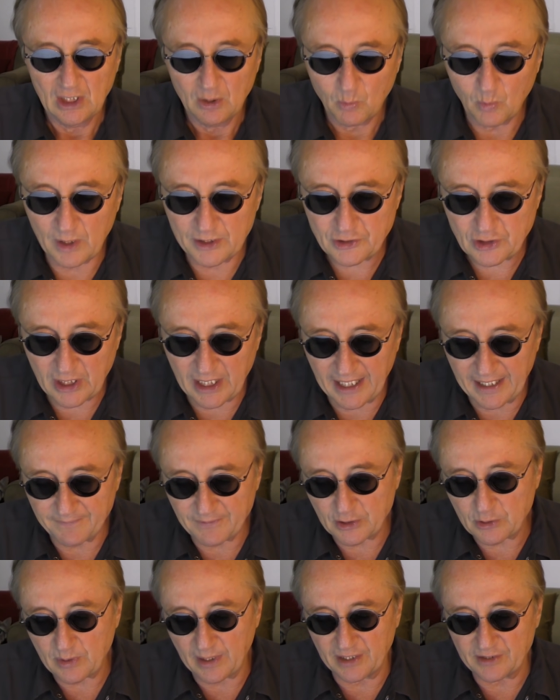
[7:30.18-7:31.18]
When should I have
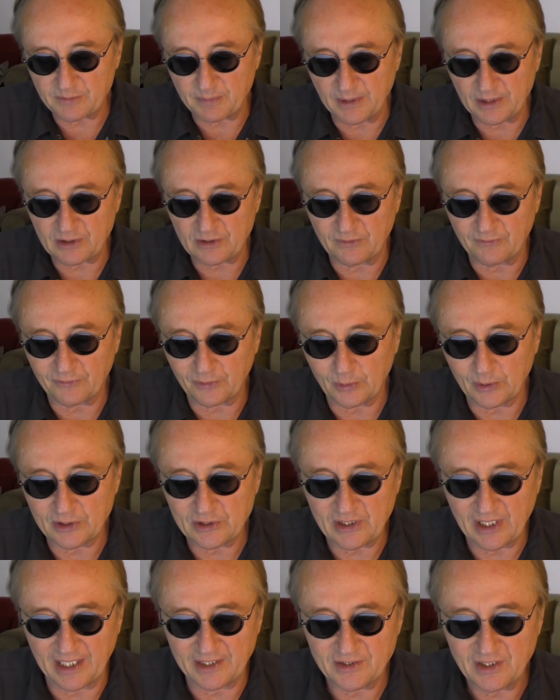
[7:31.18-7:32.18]
the transmission fluid
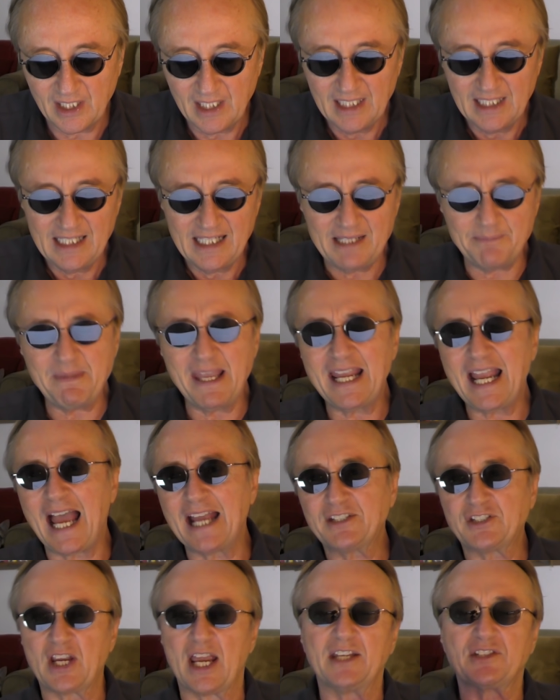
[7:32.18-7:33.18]
changed? And may I
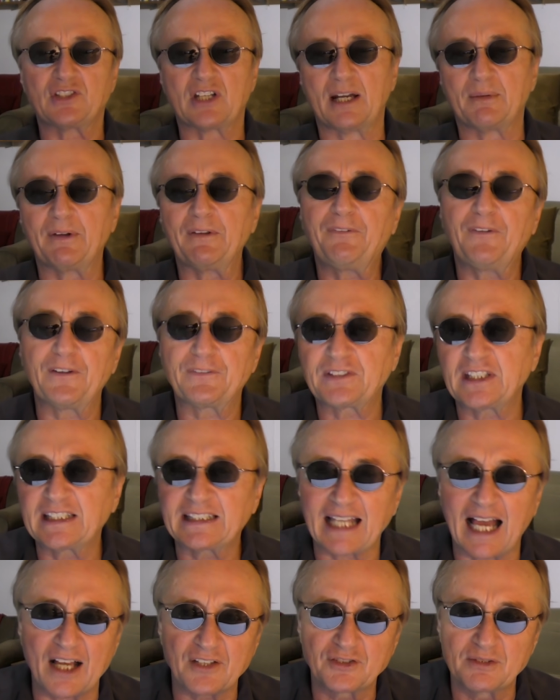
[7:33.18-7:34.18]
change it every fifty
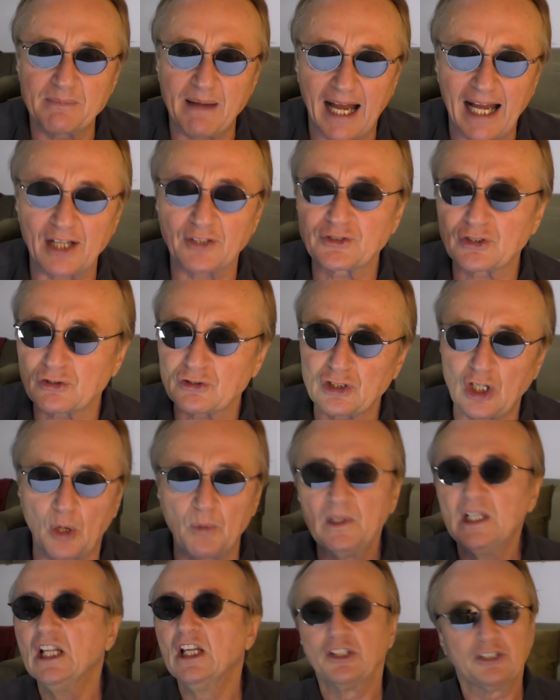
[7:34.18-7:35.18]
thousand miles or so?
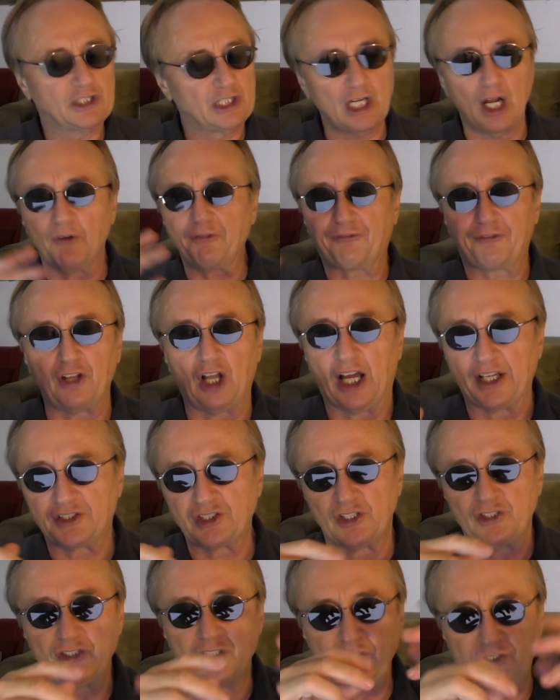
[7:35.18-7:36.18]
You don't flush
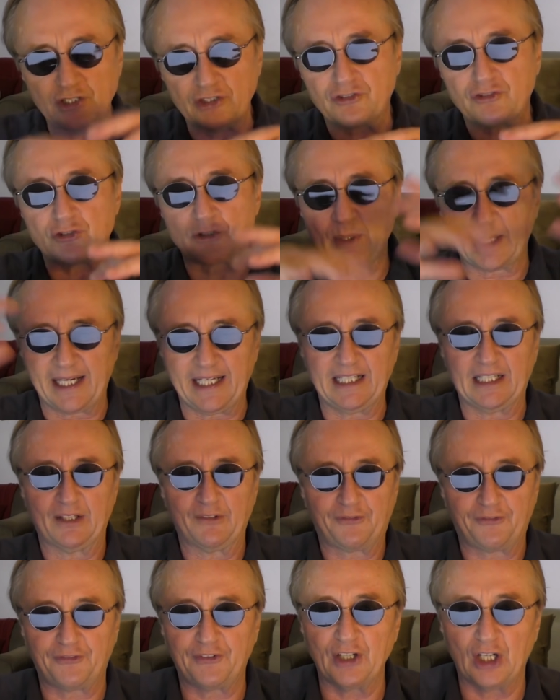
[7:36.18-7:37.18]
it. You just drain
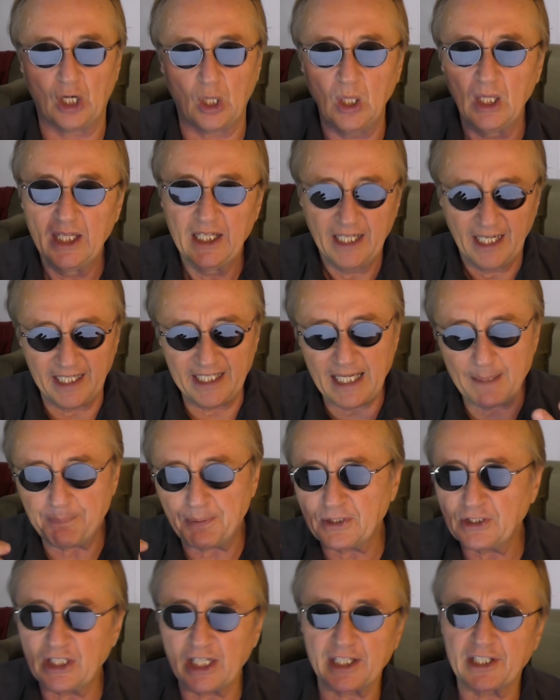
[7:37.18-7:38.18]
and fill. And that
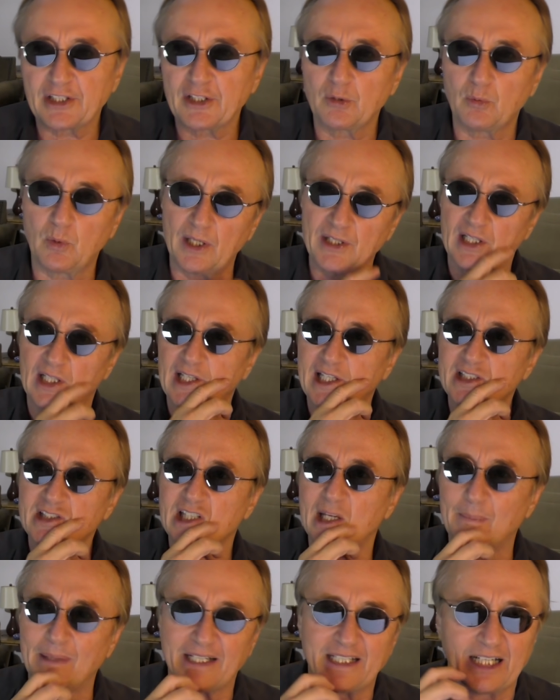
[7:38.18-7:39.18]
particular one, the last
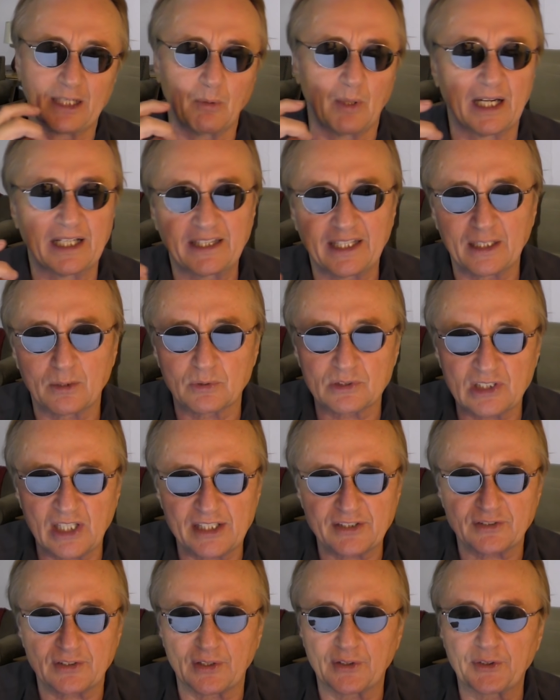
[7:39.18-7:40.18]
time I did one, I think it was
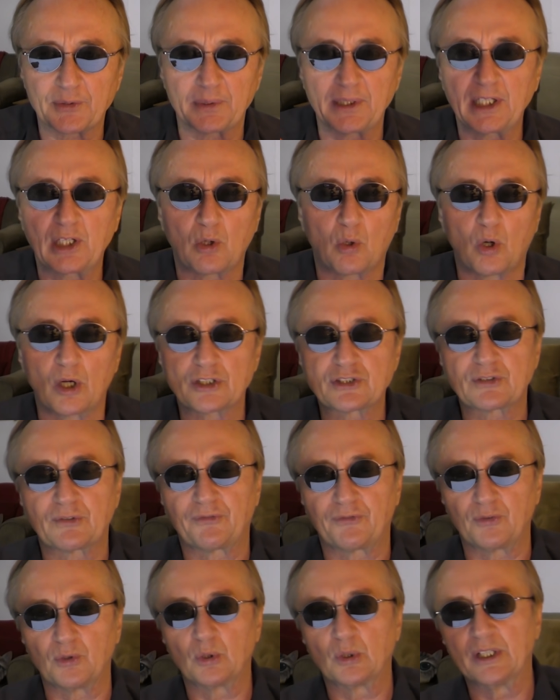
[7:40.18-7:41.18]
less than three quarts of
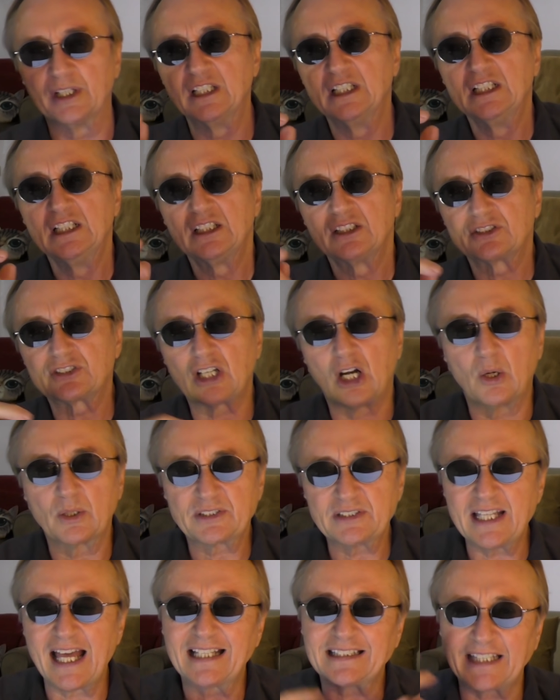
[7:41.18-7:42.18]
fluid. So it's
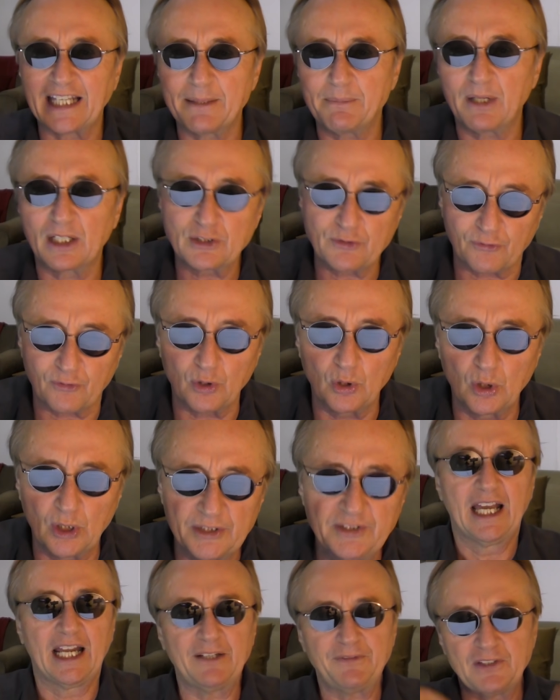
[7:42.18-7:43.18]
not that much
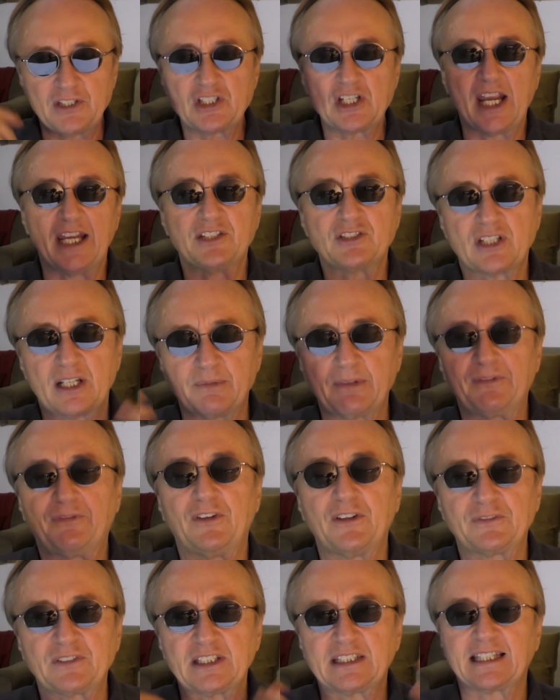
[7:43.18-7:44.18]
fluid. And if you change it every
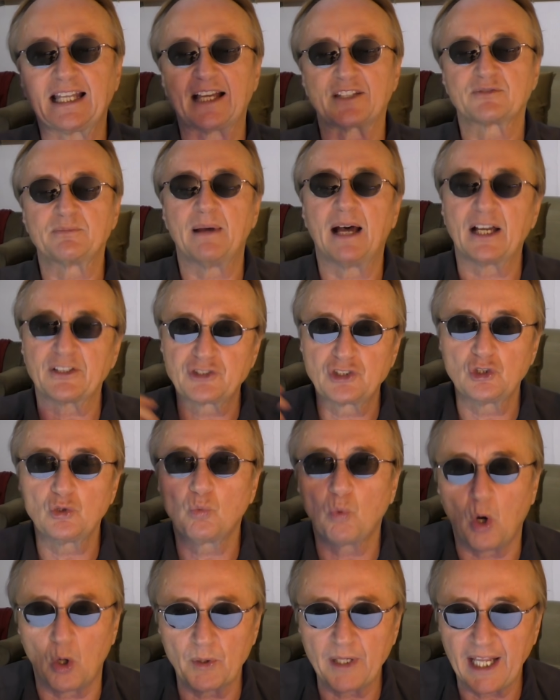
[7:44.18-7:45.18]
fifty thousand miles, you
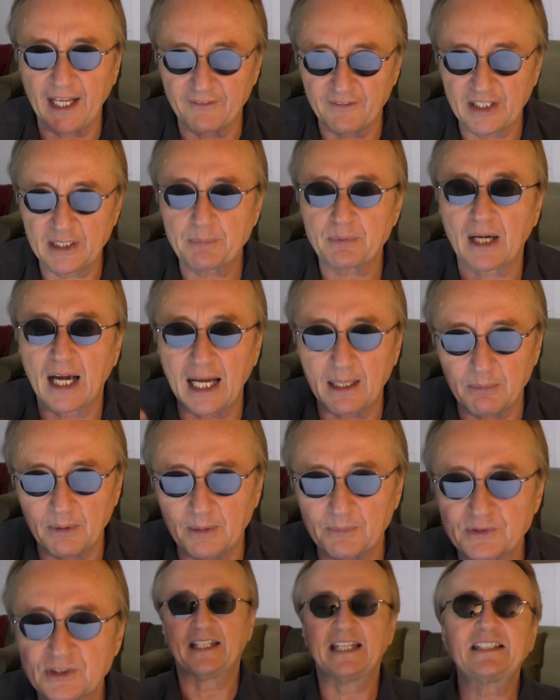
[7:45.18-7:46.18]
won't have any
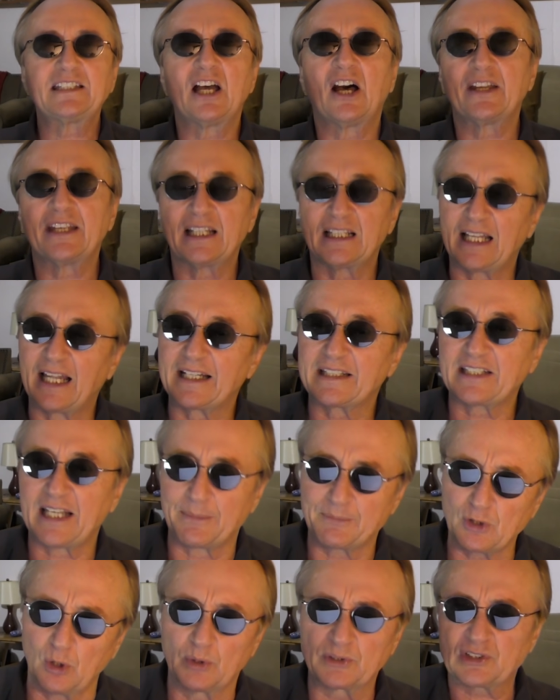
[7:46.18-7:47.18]
problems. They tell you a lot of
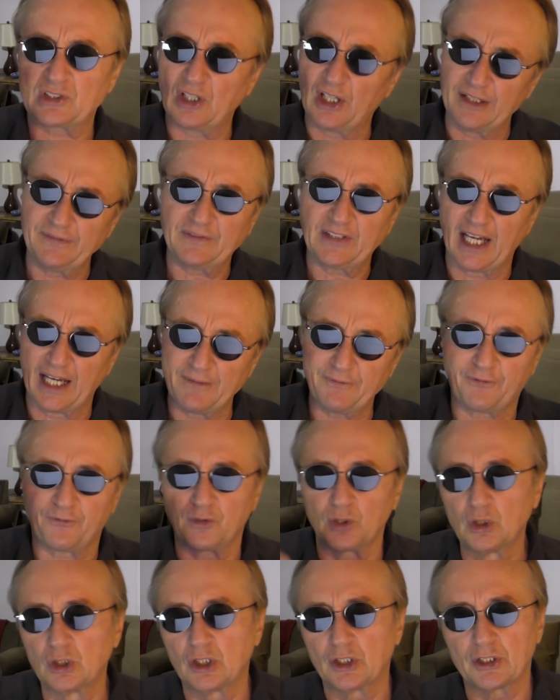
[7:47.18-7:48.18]
times, oh, it's lifetime
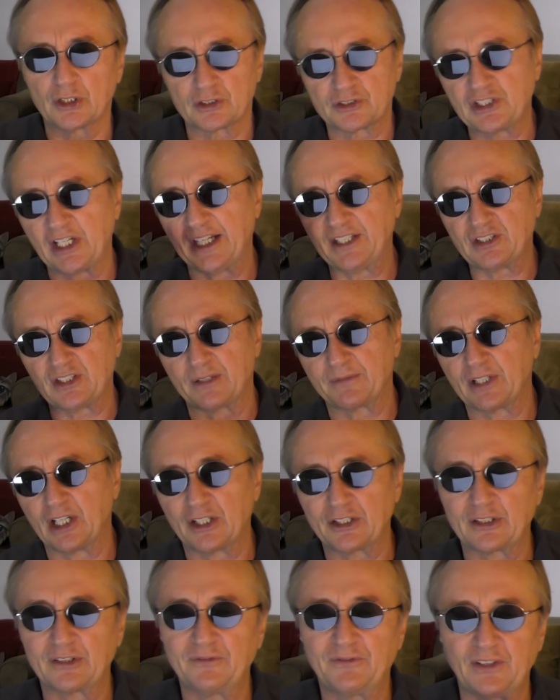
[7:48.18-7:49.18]
fluid, or change it every
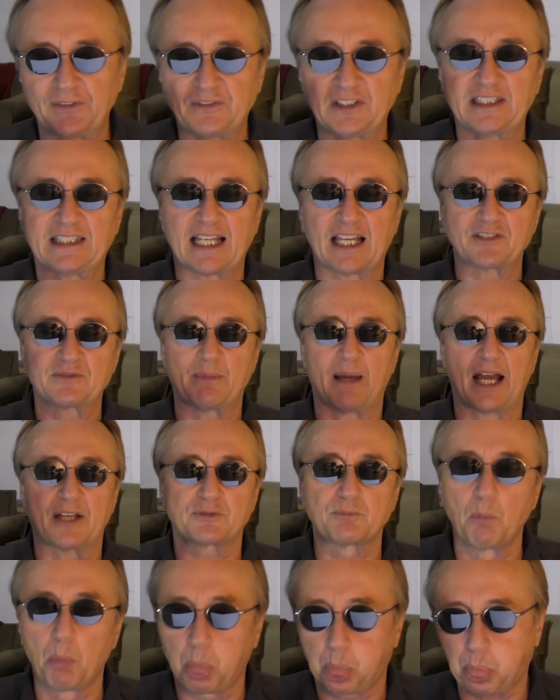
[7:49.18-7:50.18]
one hundred fifty thousand miles.